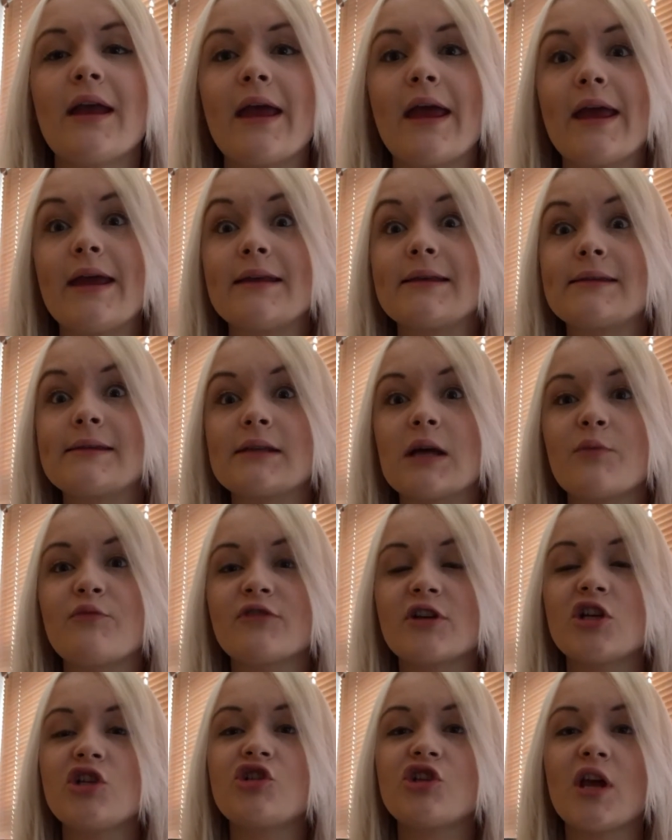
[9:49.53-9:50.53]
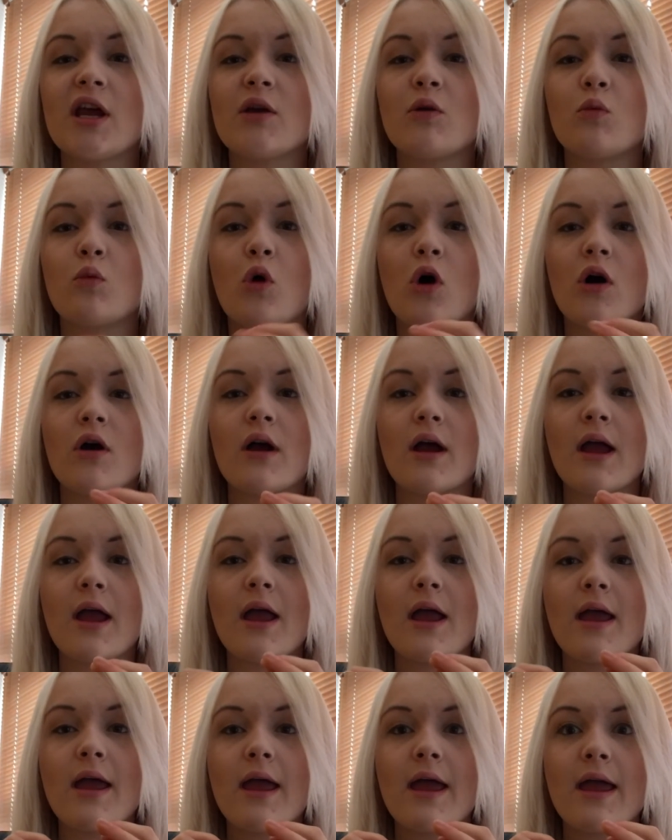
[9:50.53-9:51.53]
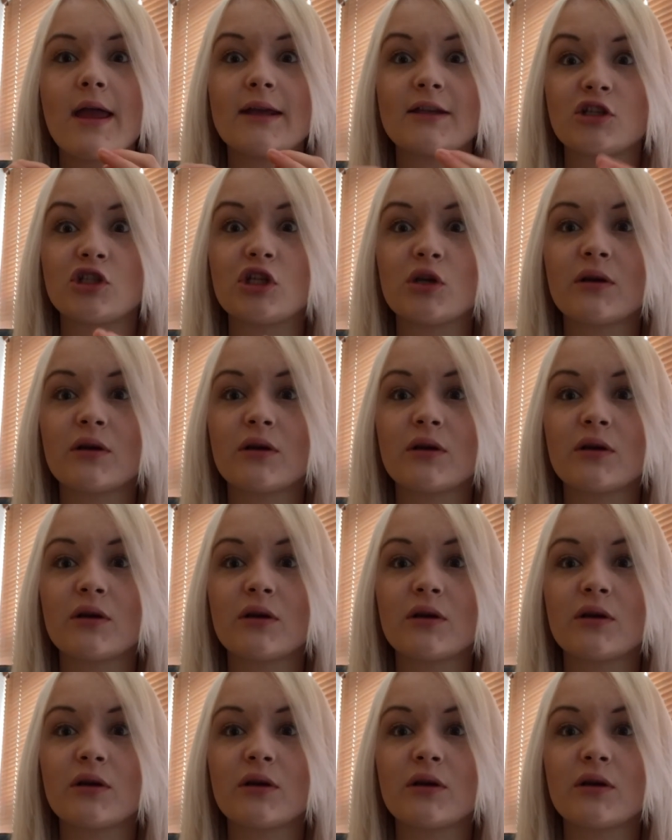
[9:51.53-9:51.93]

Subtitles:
It's appreciating what it's